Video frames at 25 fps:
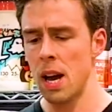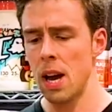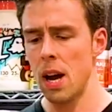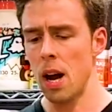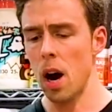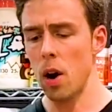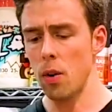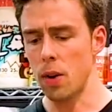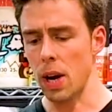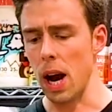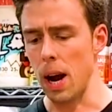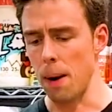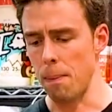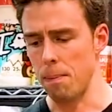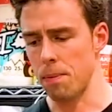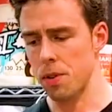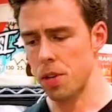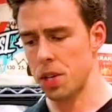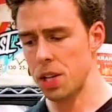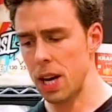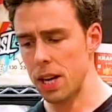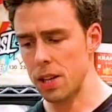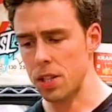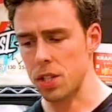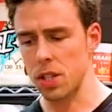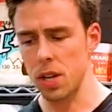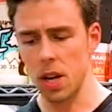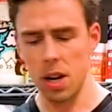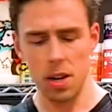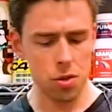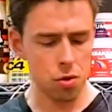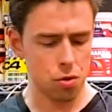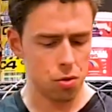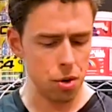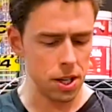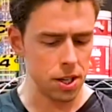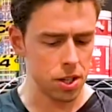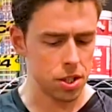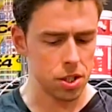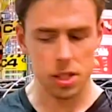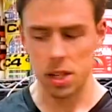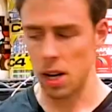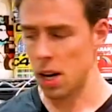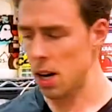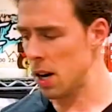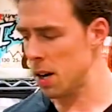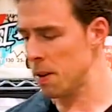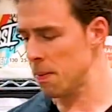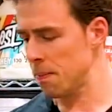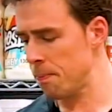Okay, snacks done, drinks
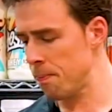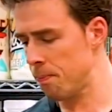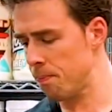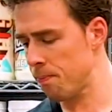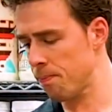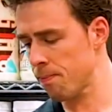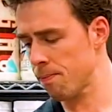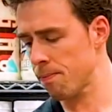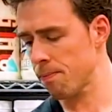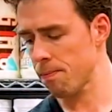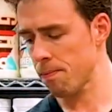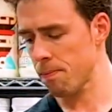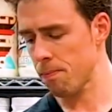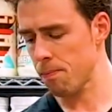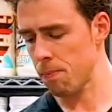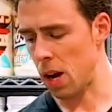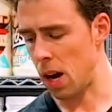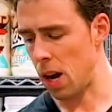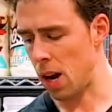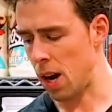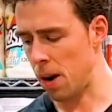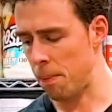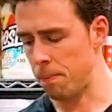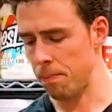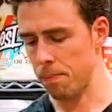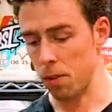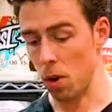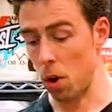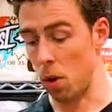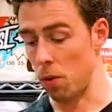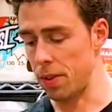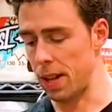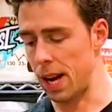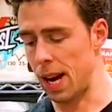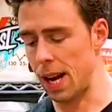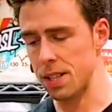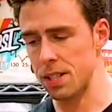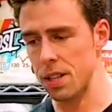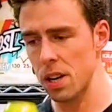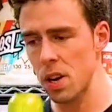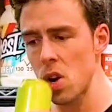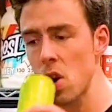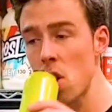done. On that.